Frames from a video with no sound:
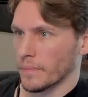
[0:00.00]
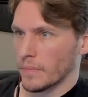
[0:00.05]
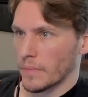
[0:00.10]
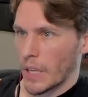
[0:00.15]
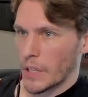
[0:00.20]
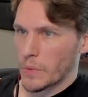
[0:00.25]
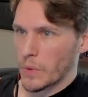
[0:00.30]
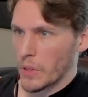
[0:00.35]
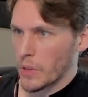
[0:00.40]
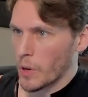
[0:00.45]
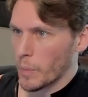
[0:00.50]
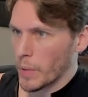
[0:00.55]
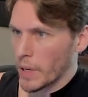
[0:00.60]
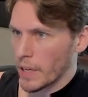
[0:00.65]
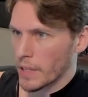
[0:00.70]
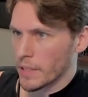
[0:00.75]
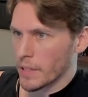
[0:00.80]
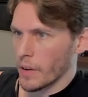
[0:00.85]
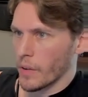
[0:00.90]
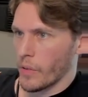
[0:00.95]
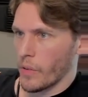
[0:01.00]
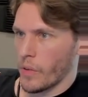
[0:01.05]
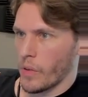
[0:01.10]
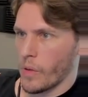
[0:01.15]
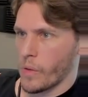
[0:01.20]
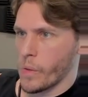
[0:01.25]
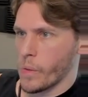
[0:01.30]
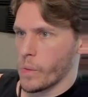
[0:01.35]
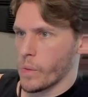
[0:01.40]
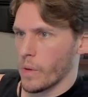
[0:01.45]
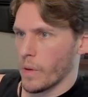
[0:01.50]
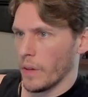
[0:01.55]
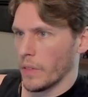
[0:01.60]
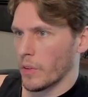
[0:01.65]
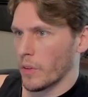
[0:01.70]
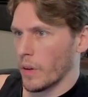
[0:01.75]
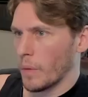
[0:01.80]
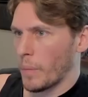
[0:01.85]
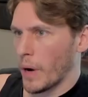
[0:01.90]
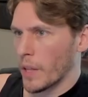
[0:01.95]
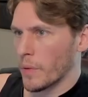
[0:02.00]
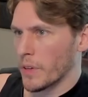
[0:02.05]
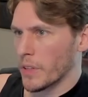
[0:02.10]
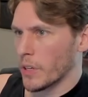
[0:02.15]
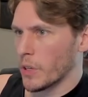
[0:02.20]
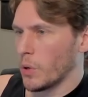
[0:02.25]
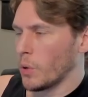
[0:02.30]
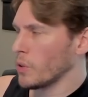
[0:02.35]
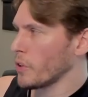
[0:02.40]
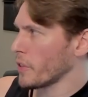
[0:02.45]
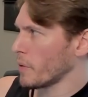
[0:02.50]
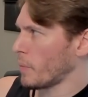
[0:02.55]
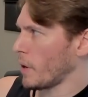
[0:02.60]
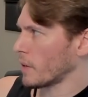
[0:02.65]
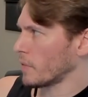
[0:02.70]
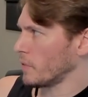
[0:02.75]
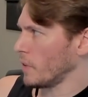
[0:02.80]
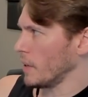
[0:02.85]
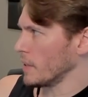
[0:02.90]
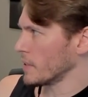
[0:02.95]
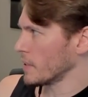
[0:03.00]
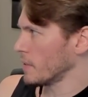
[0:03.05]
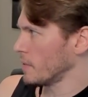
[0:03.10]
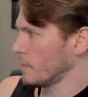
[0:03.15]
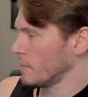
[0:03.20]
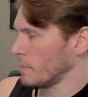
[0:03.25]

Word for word: That's why they're up at S. And they're, by the way, they're cooler than butterflies.